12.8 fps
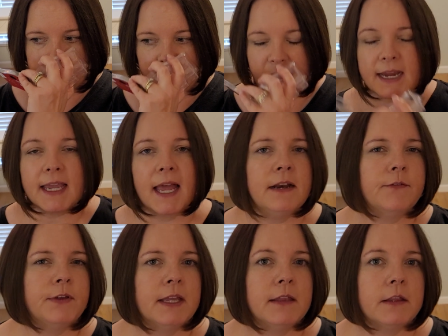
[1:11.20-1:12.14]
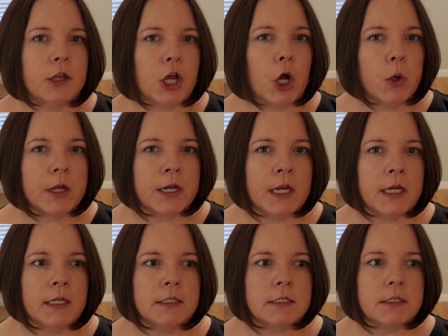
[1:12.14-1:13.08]
I kind of get the
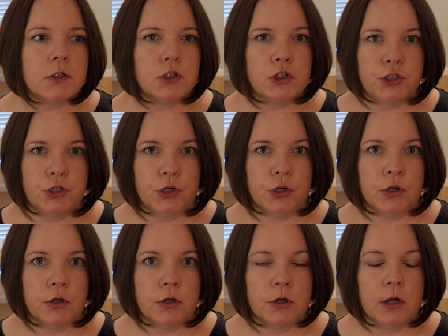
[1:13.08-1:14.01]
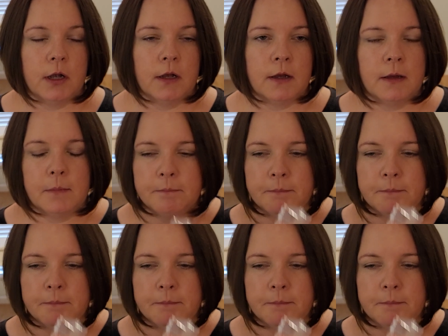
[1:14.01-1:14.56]
coconut sugar. Yeah.